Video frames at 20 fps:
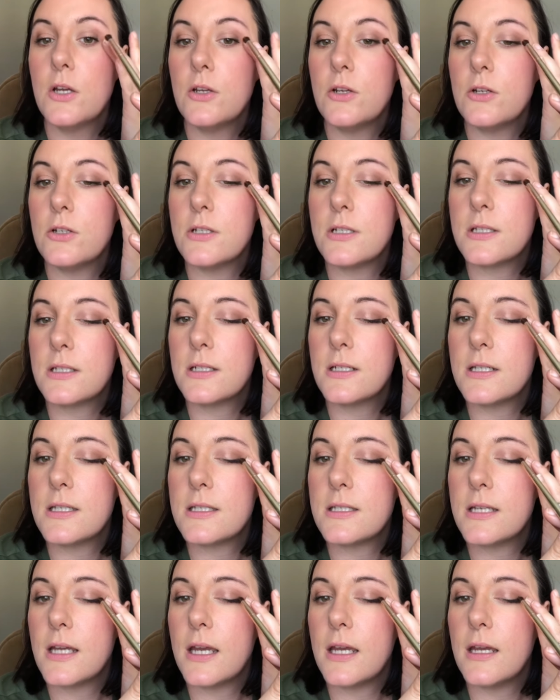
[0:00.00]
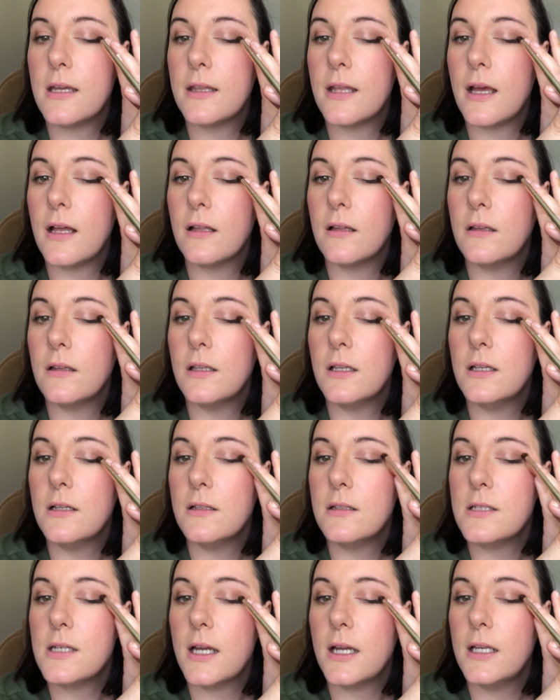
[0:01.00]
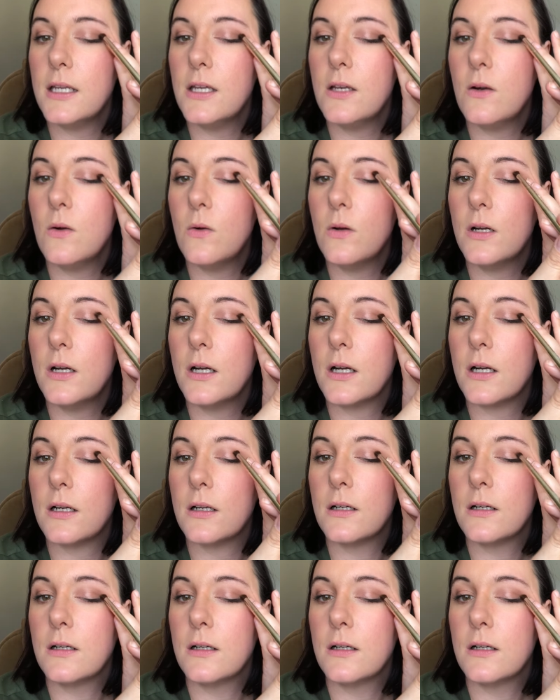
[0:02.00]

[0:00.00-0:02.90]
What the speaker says: You're just gonna stay in that little tiny corner.